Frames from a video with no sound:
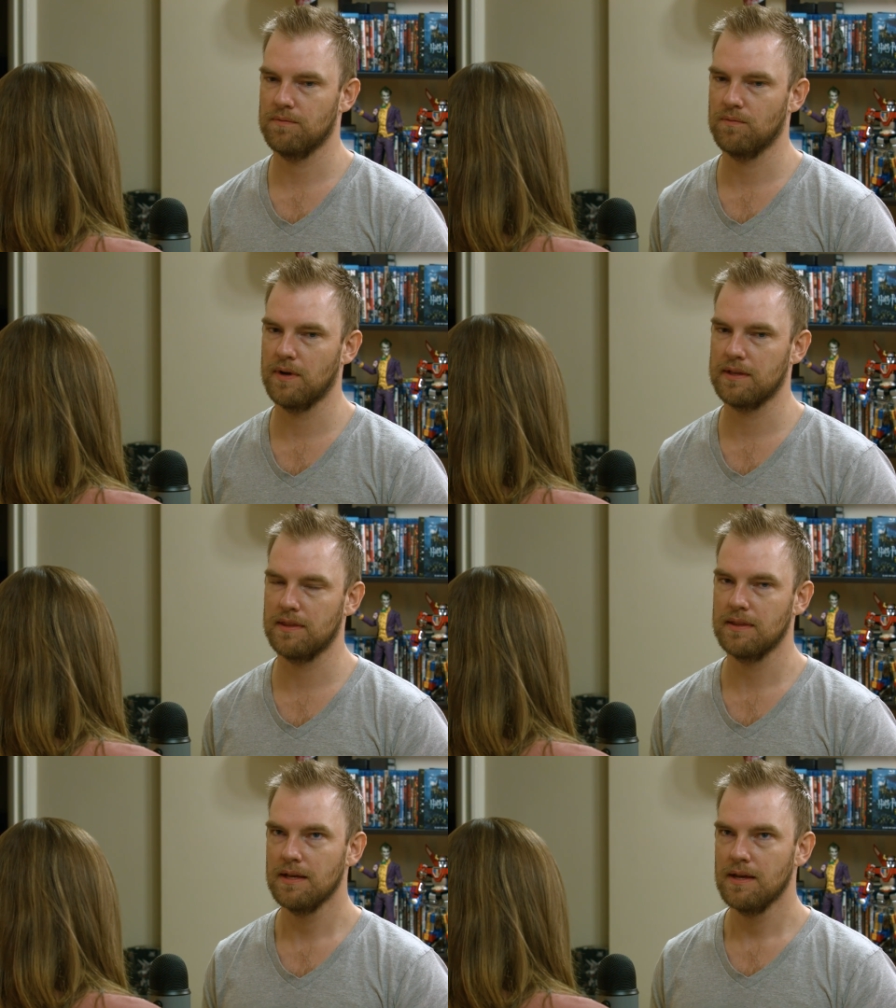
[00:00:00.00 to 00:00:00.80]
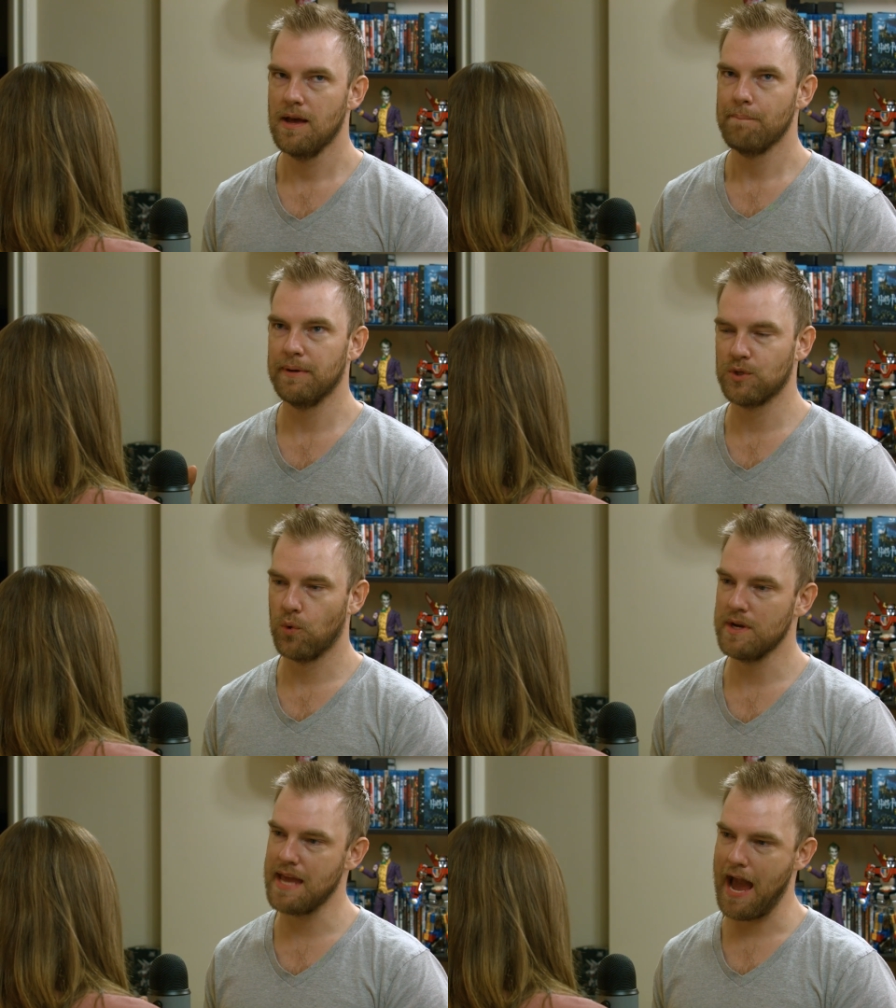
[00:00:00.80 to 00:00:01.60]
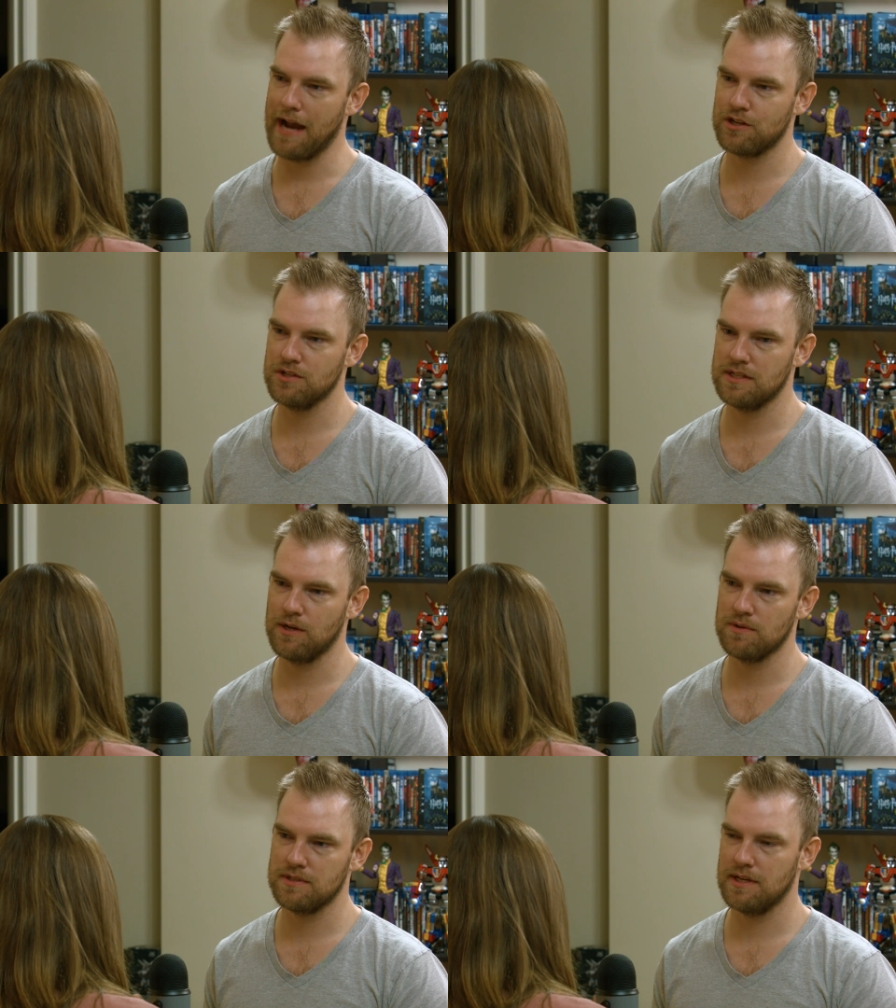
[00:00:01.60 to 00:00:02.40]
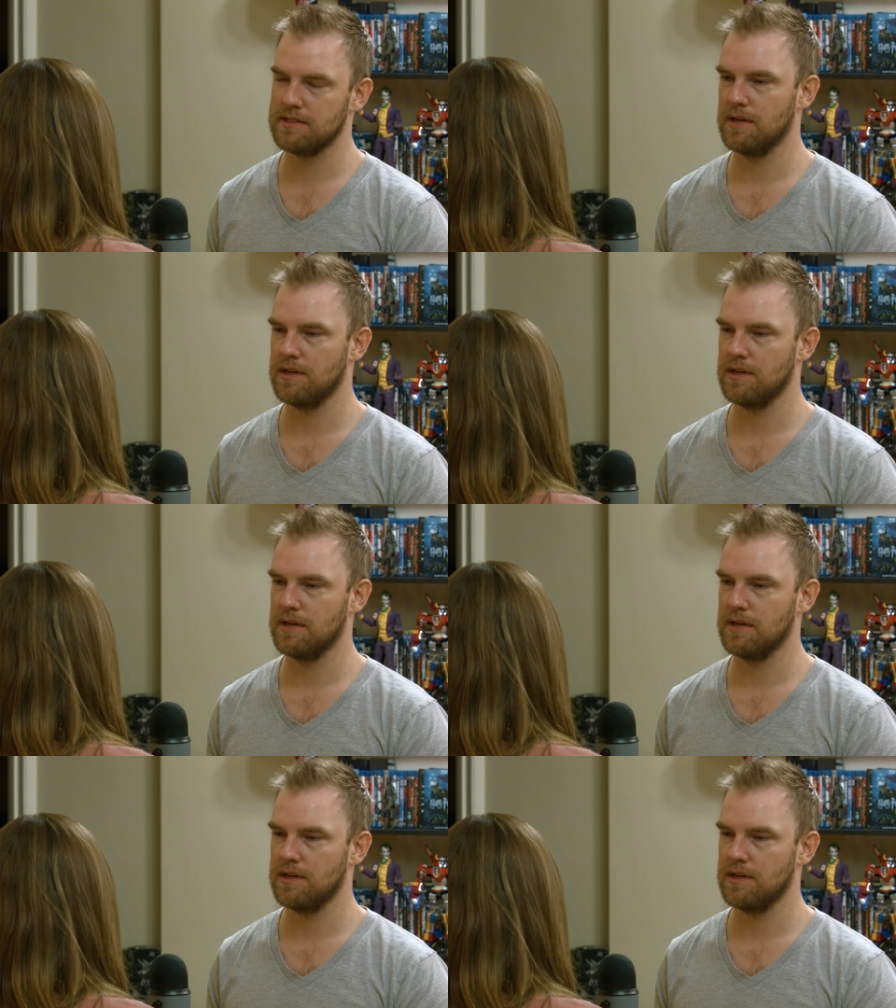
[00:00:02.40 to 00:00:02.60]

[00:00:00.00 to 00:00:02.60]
like between the action sequences,